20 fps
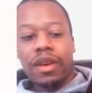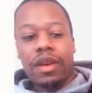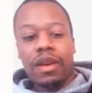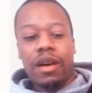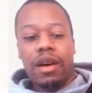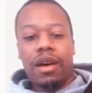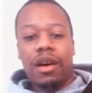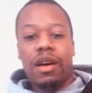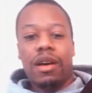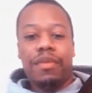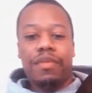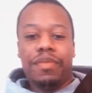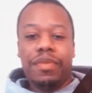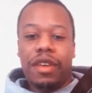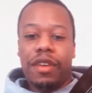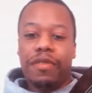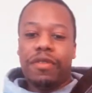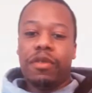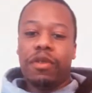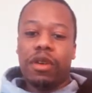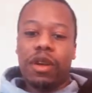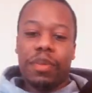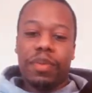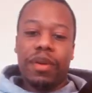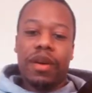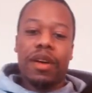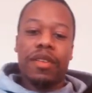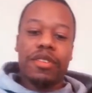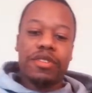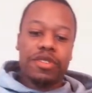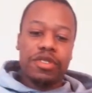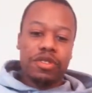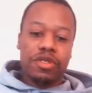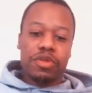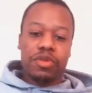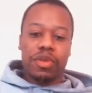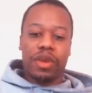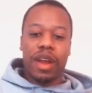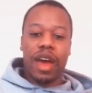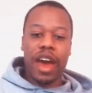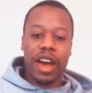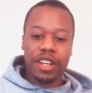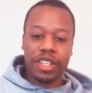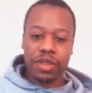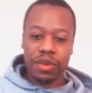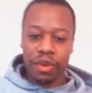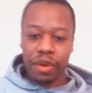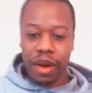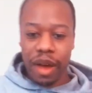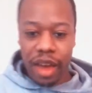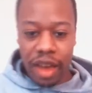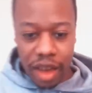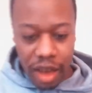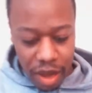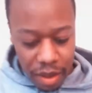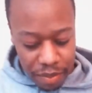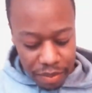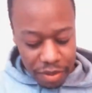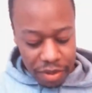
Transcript: Um, if you were to plug this into an actual amp,